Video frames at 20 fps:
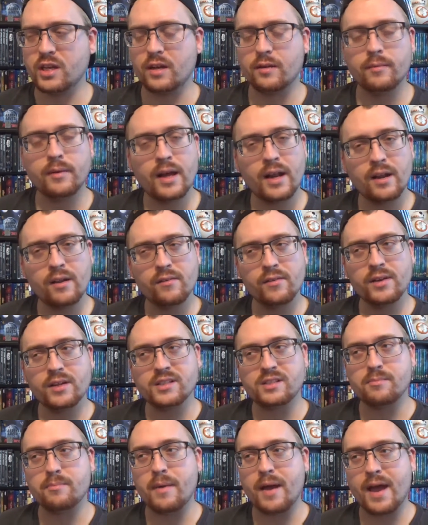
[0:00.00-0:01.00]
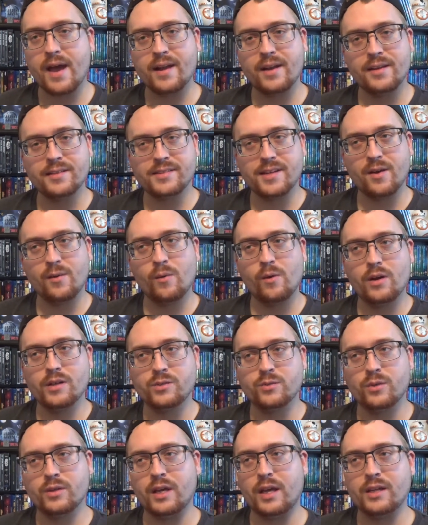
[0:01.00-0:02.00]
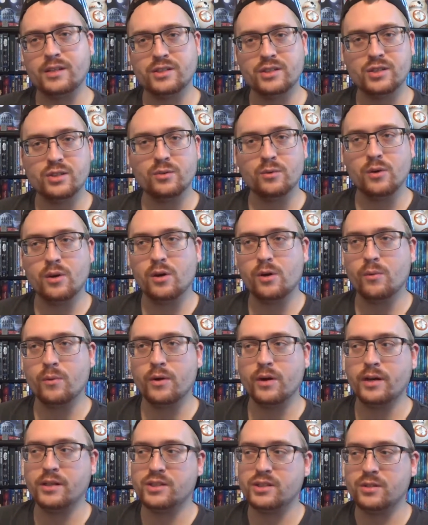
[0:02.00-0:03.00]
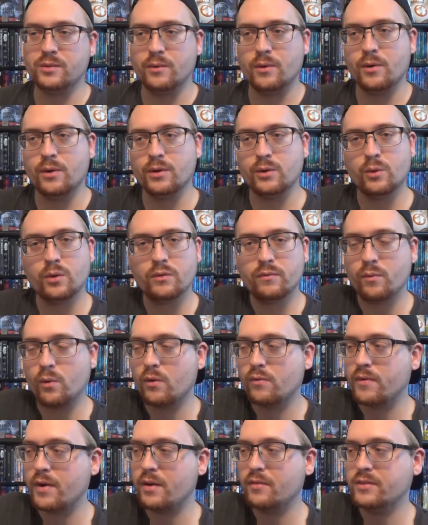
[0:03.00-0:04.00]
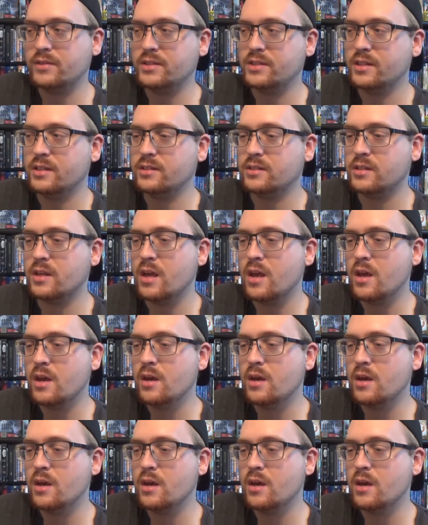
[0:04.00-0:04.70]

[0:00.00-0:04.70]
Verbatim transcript: And I'm not even as mad as I was with H2O, where H2O ignored 4, 5, and 6,